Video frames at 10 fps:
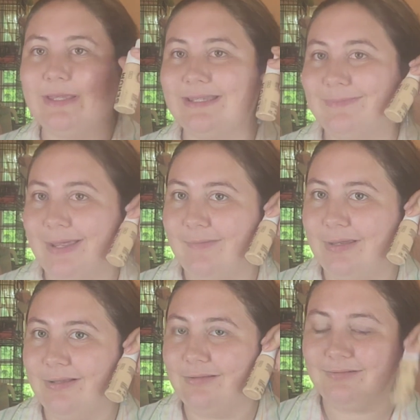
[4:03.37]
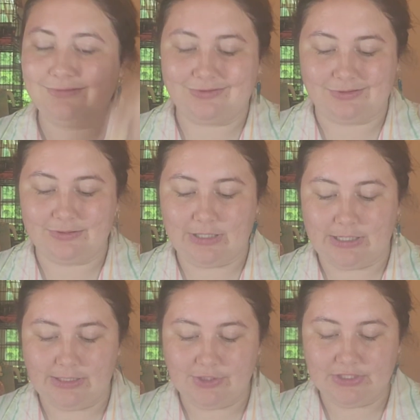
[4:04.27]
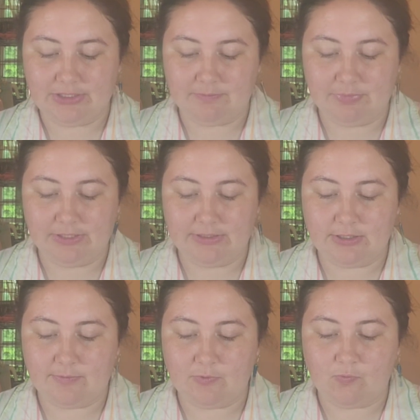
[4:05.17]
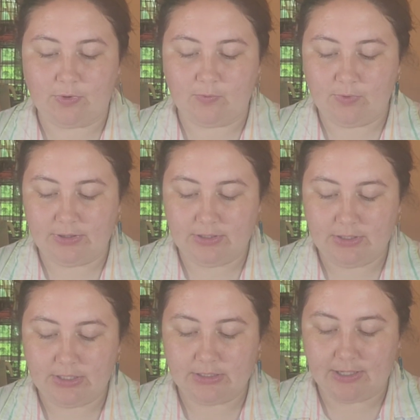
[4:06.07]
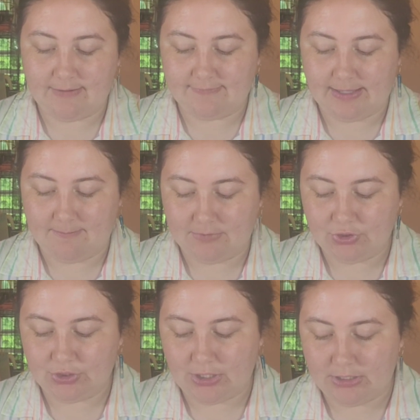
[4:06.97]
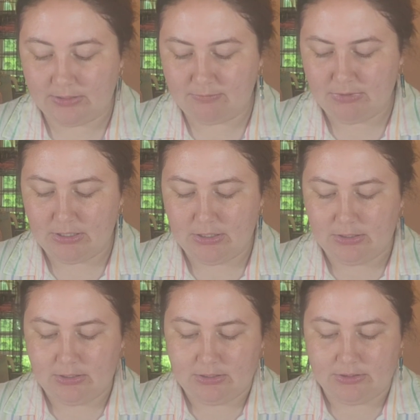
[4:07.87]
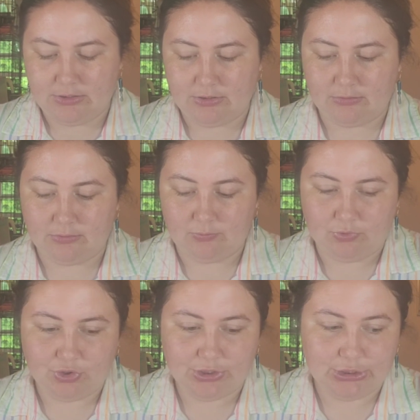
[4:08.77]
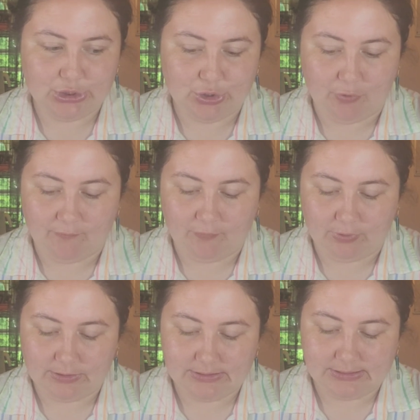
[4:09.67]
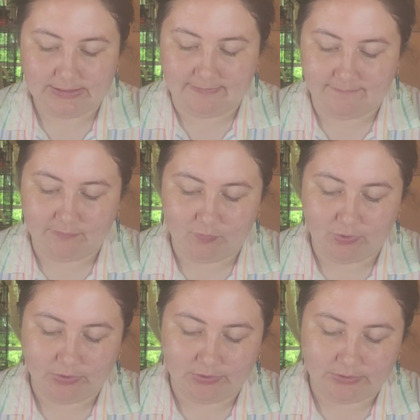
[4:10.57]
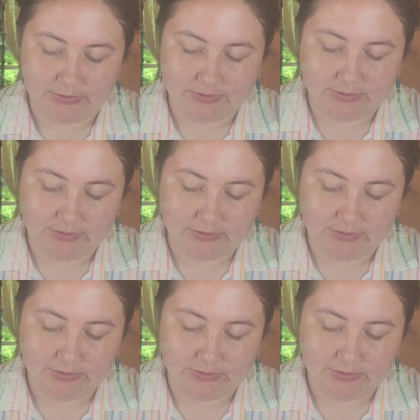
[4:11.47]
This may be a little dark. I kind of just like picked it up and went with it. I didn't have that much time. So we'll just go for it and see if it works.